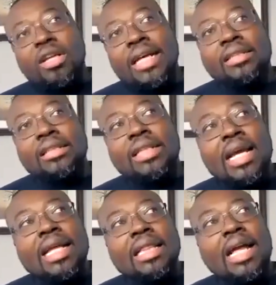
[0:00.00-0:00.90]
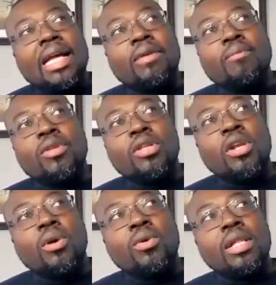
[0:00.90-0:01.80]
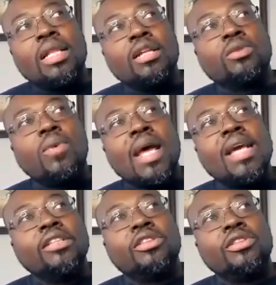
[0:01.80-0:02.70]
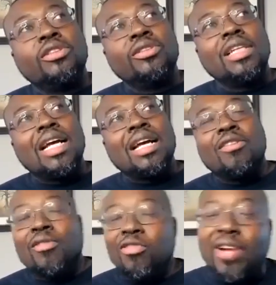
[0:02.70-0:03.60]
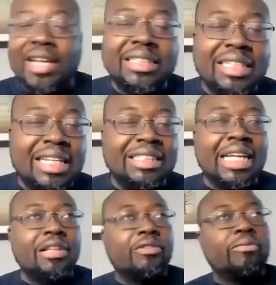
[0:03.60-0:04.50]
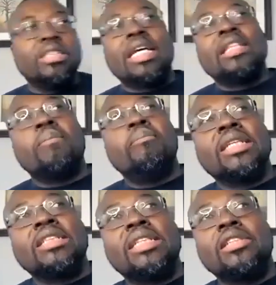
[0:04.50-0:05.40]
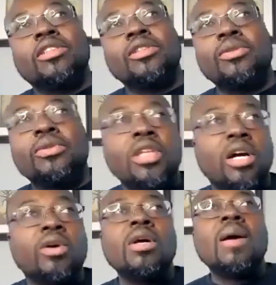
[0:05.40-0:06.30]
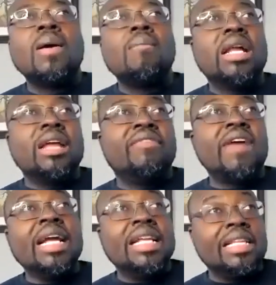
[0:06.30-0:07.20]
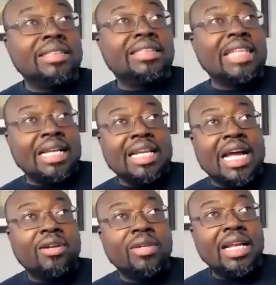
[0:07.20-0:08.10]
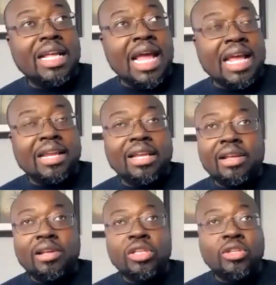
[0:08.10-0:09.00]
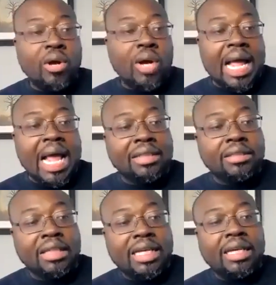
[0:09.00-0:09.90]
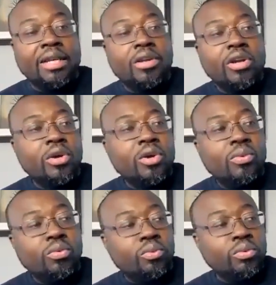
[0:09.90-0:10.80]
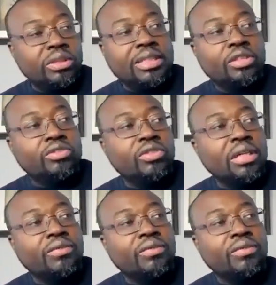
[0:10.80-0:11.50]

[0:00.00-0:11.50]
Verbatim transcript: all that to say like you know there's ways granted, is that the, that the best thing to do? No, but if I sat down and you know I asked a kid sell